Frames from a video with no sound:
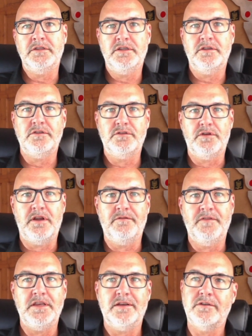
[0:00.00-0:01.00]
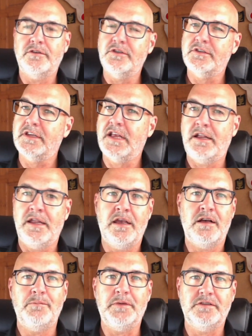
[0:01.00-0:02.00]
the Strut vehicle just to kind of
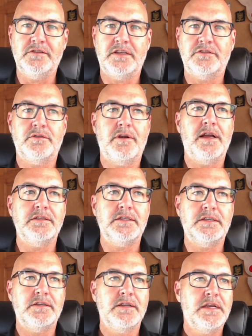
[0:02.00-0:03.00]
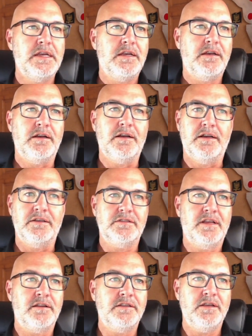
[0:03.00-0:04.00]
help accessorize it.
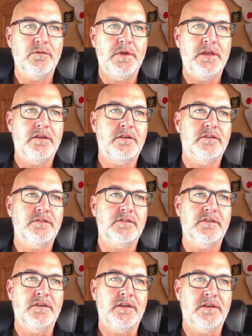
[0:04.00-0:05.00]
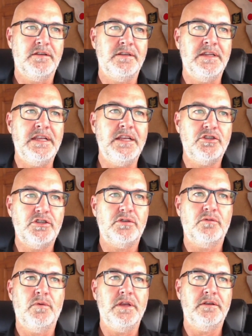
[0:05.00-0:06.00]
Asanti wheels, Niche
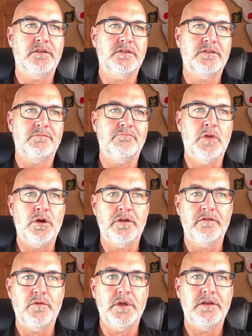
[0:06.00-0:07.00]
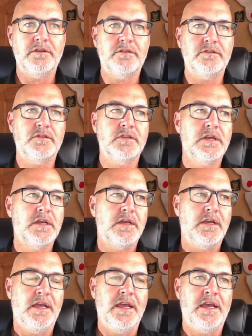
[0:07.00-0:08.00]
wheels, Motive wheels,
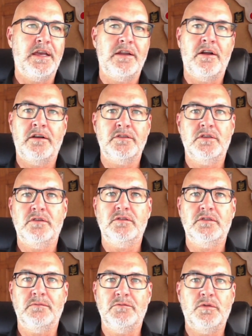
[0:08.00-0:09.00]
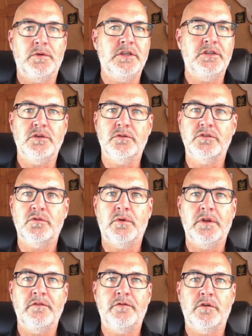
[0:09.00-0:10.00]
and also some 22 and
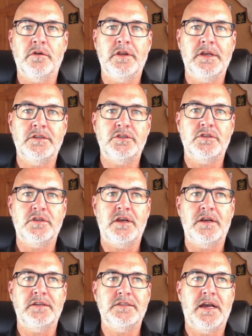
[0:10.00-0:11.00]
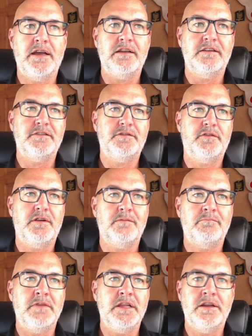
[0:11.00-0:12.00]
24-inch tires
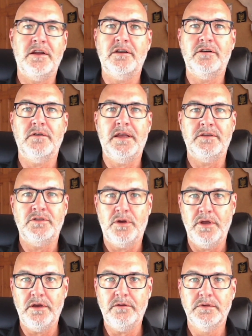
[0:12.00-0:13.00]
from Nitto and Toyo.